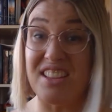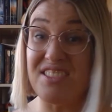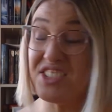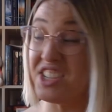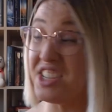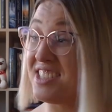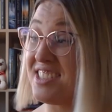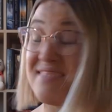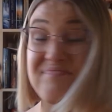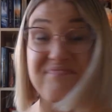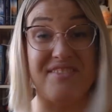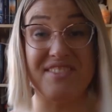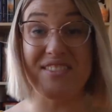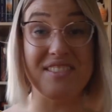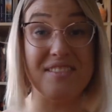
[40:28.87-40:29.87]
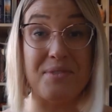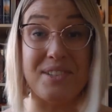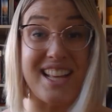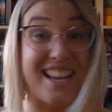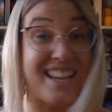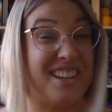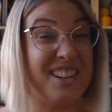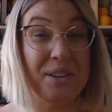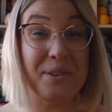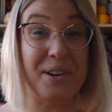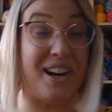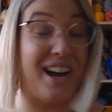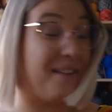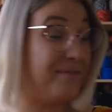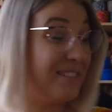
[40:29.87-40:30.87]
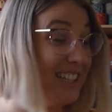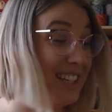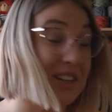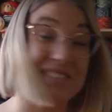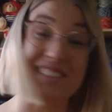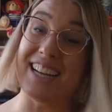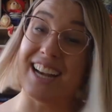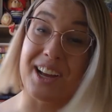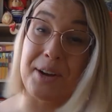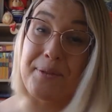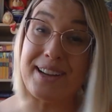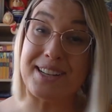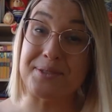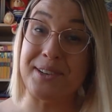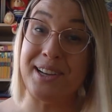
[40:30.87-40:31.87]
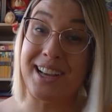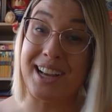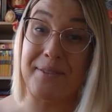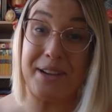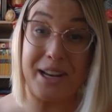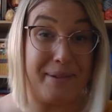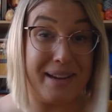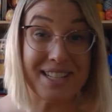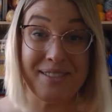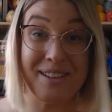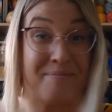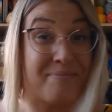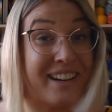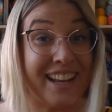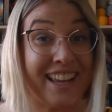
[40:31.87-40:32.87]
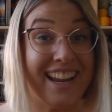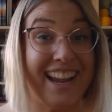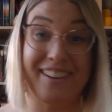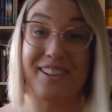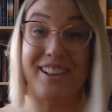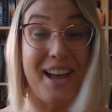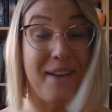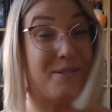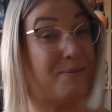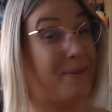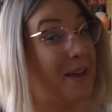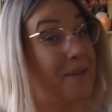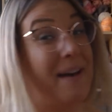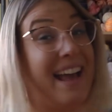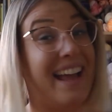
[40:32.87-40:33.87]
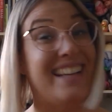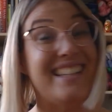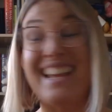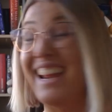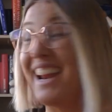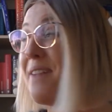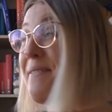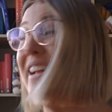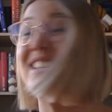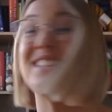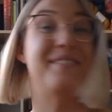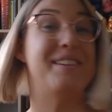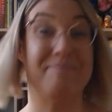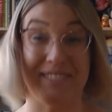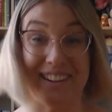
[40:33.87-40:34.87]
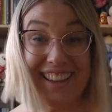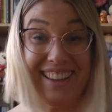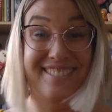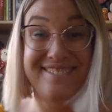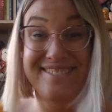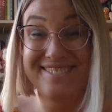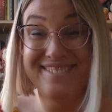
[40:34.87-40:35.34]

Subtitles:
Just was like, you know what? I'm really not ready to go back to work. I'm going to make something pretty. And all I had was pink paint and I made something pretty.